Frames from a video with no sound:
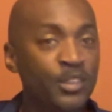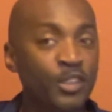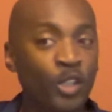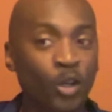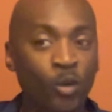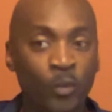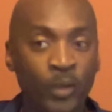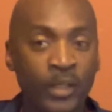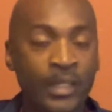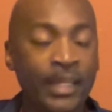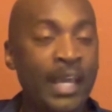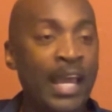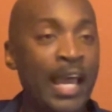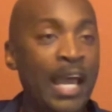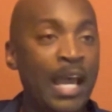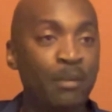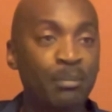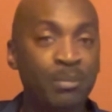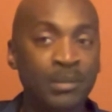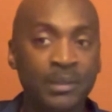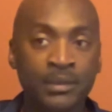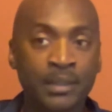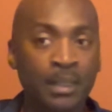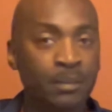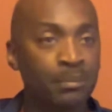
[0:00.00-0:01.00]
So when it
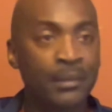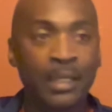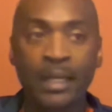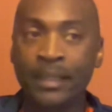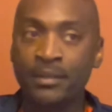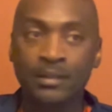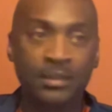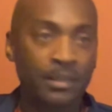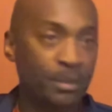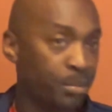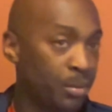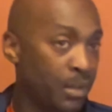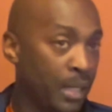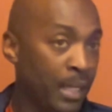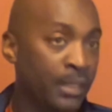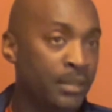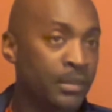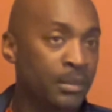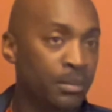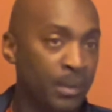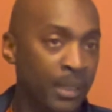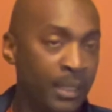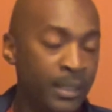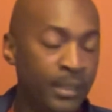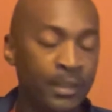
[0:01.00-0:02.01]
happens, I'm not
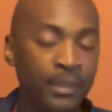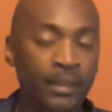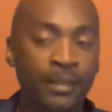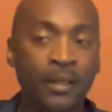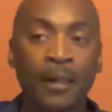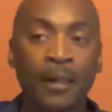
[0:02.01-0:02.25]
surprised by it.